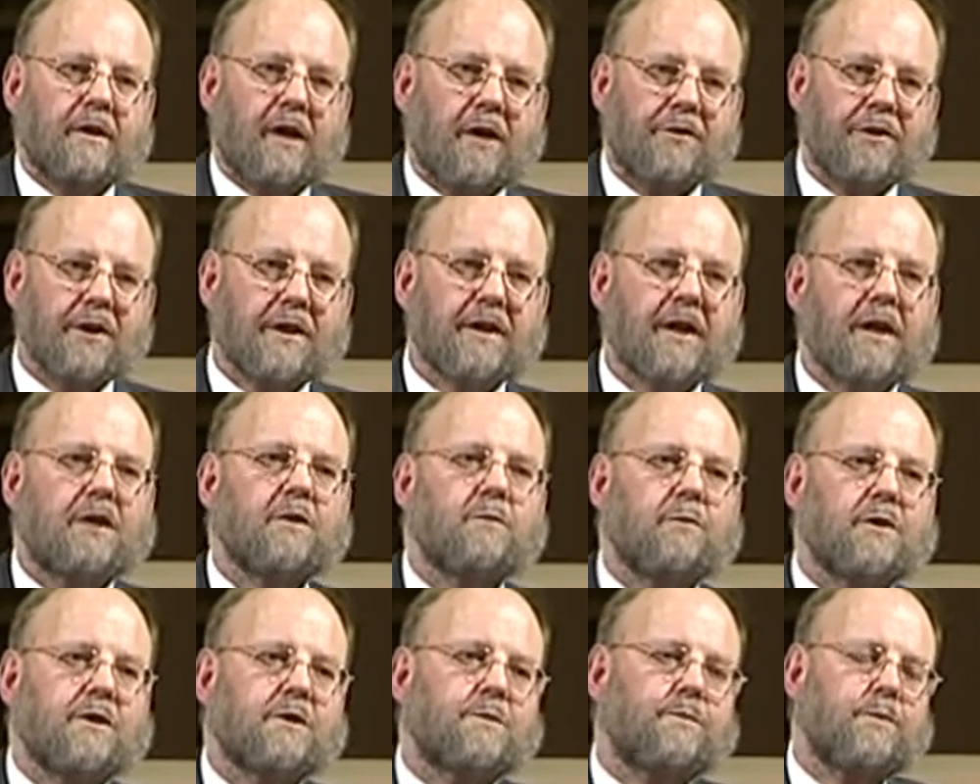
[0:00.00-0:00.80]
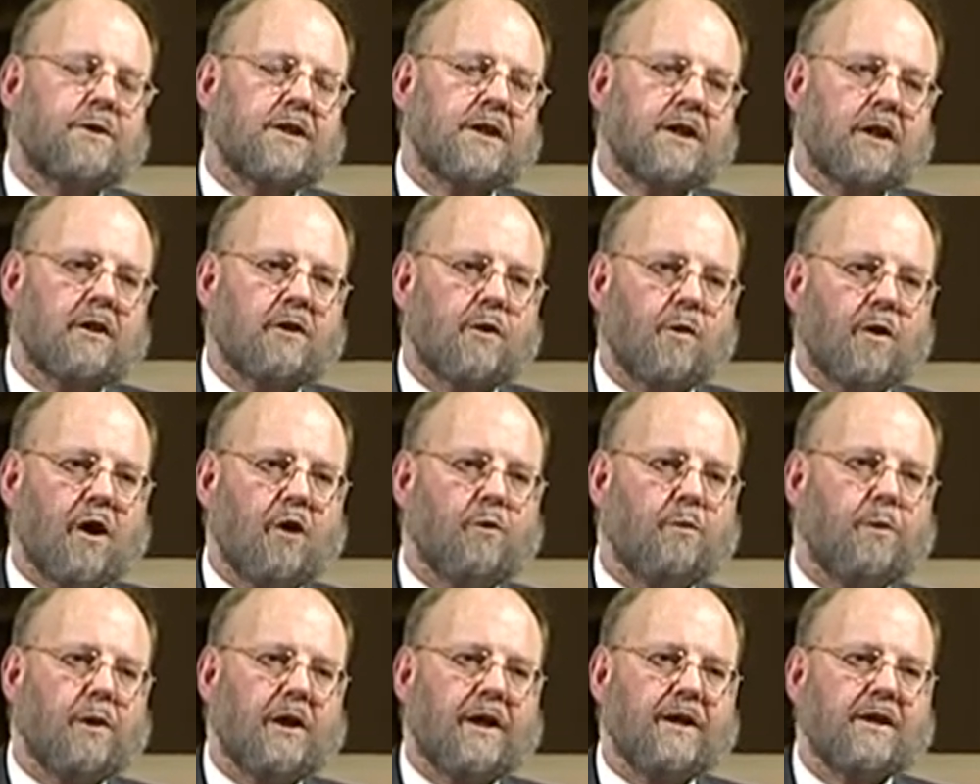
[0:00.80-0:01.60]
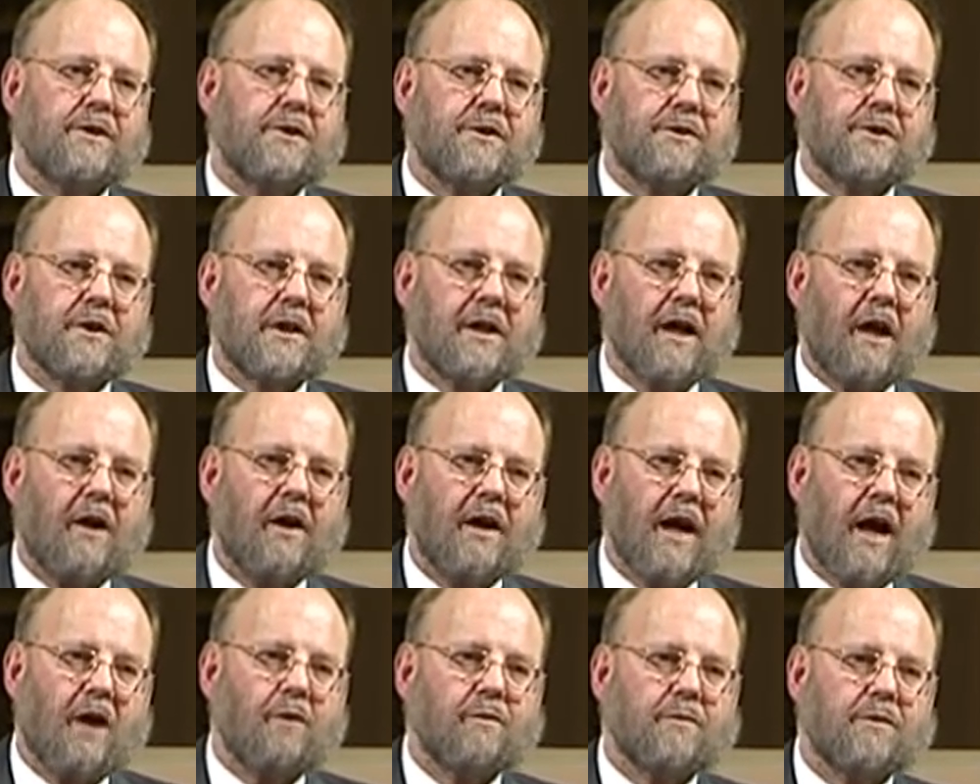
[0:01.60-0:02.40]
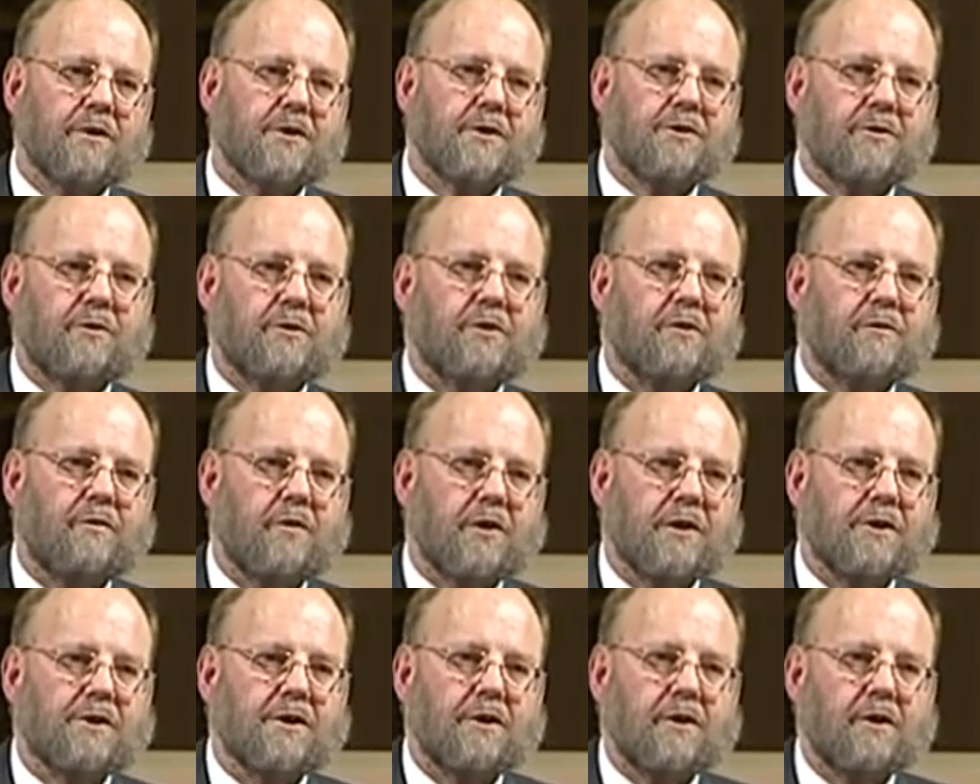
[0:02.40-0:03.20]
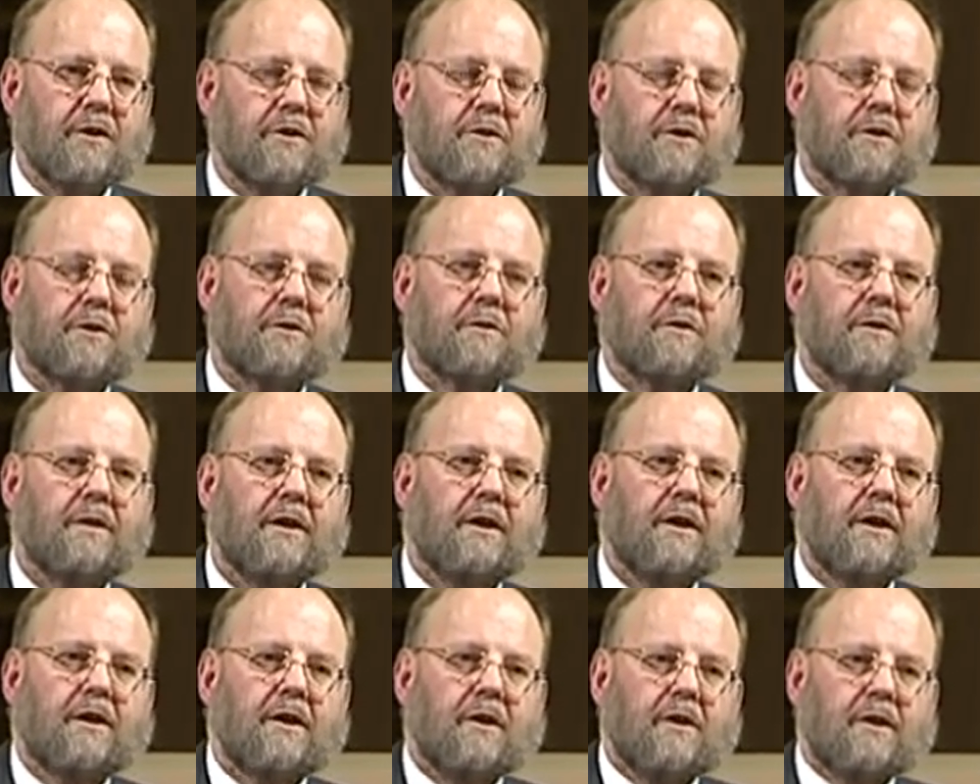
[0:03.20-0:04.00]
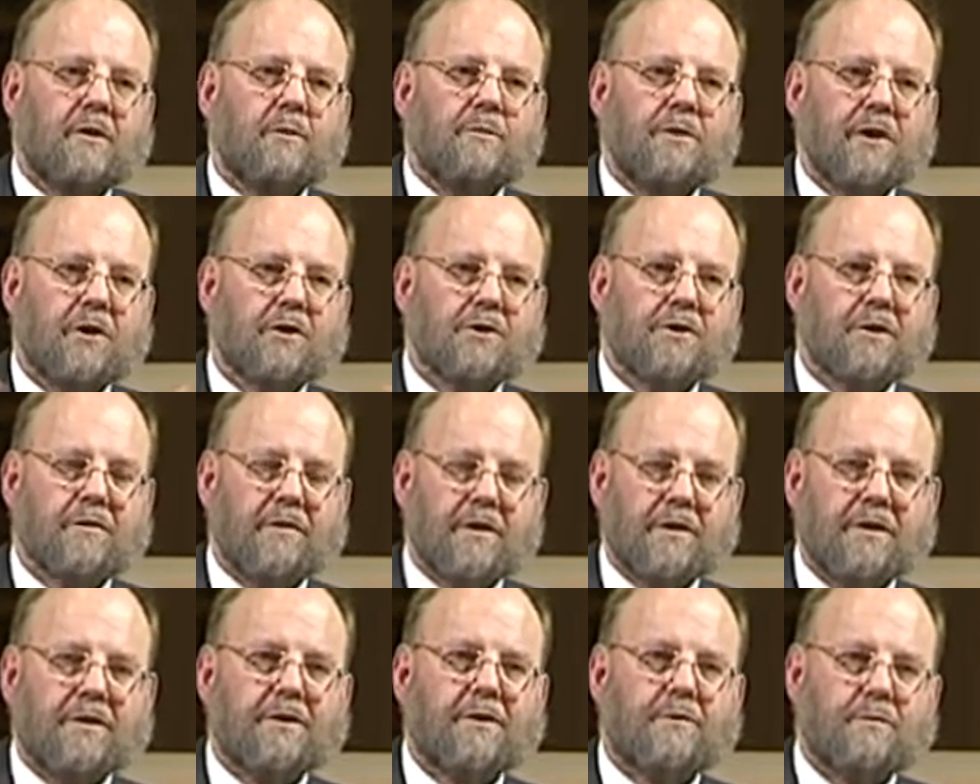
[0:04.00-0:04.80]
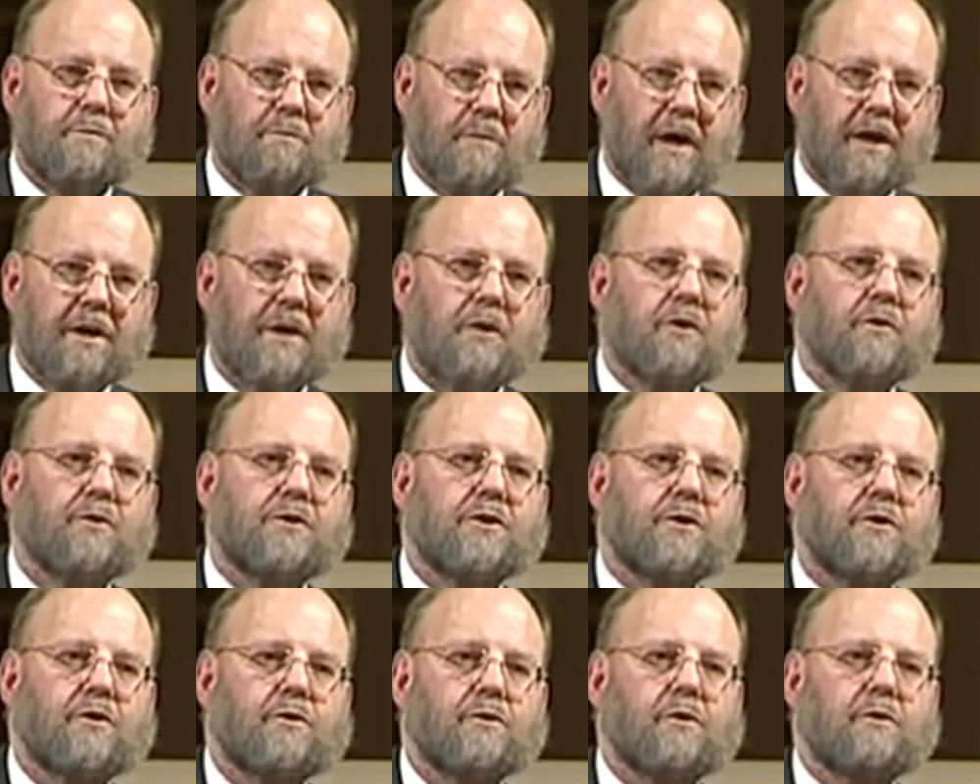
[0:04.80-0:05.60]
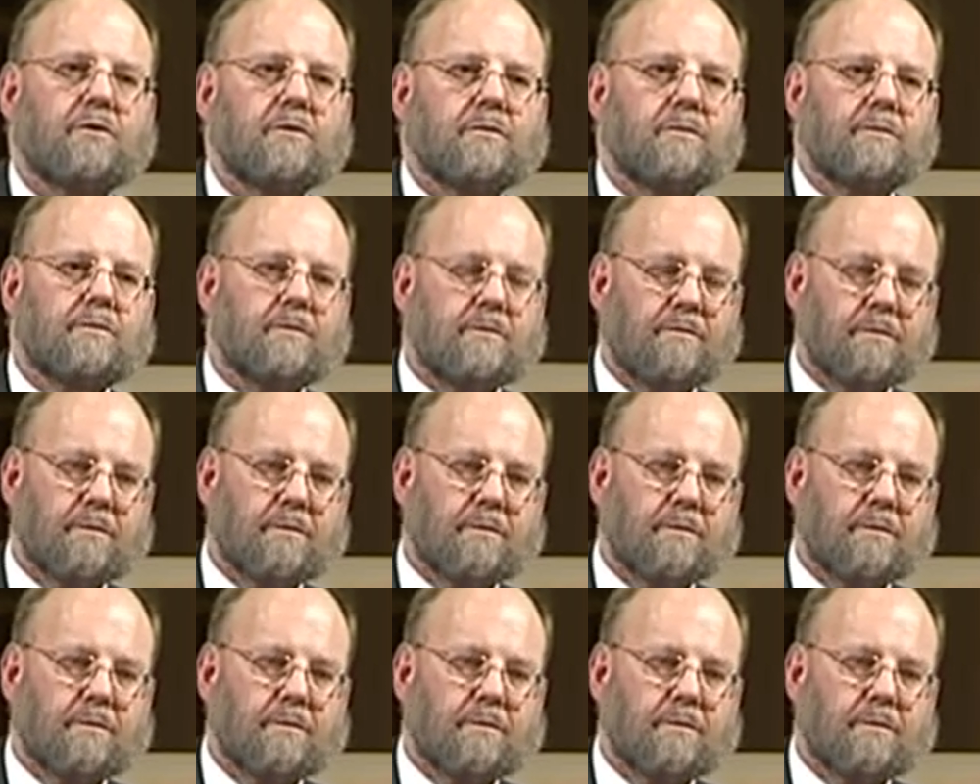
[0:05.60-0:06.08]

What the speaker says: I think Edinburgh is particularly well placed to carry out this sort of research because of its medical school,